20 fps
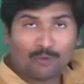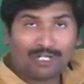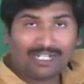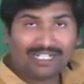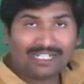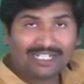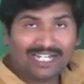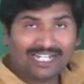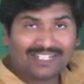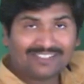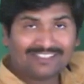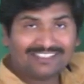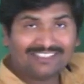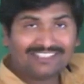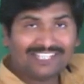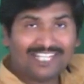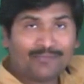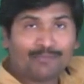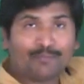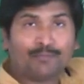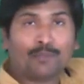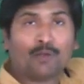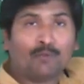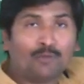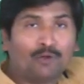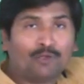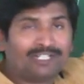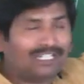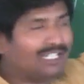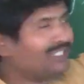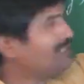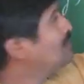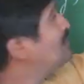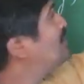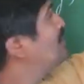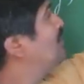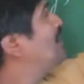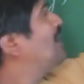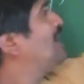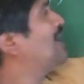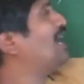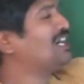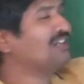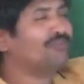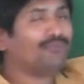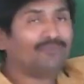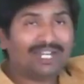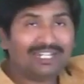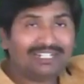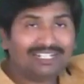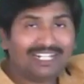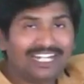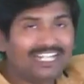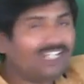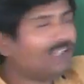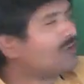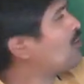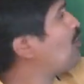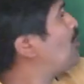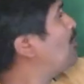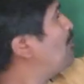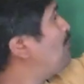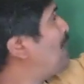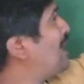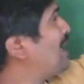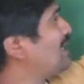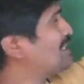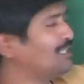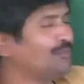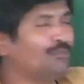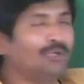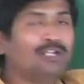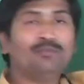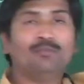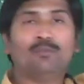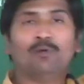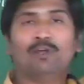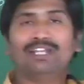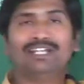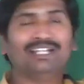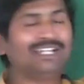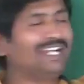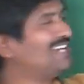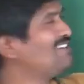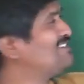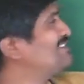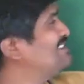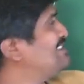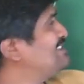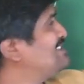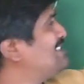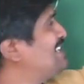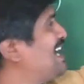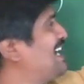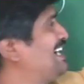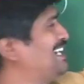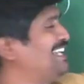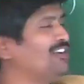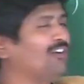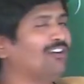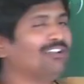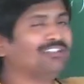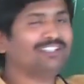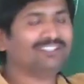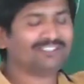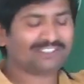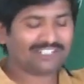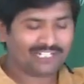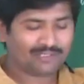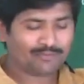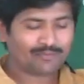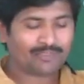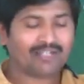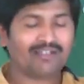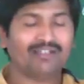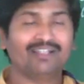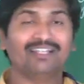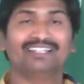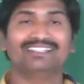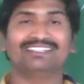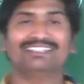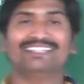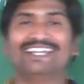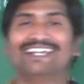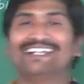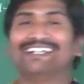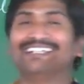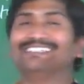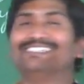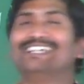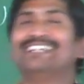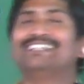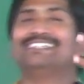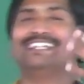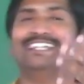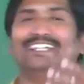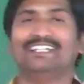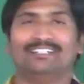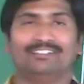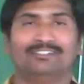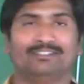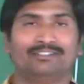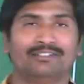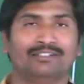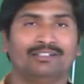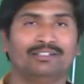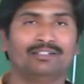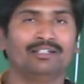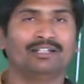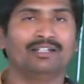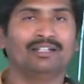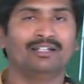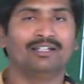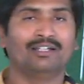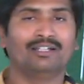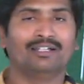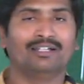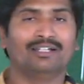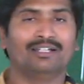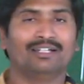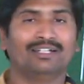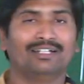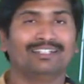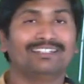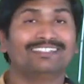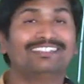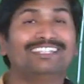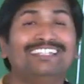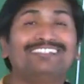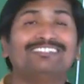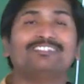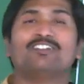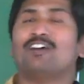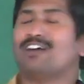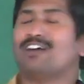pollen grains is there promoting, and when incompatible pollen grains is landing on the stigma, they are rejecting. This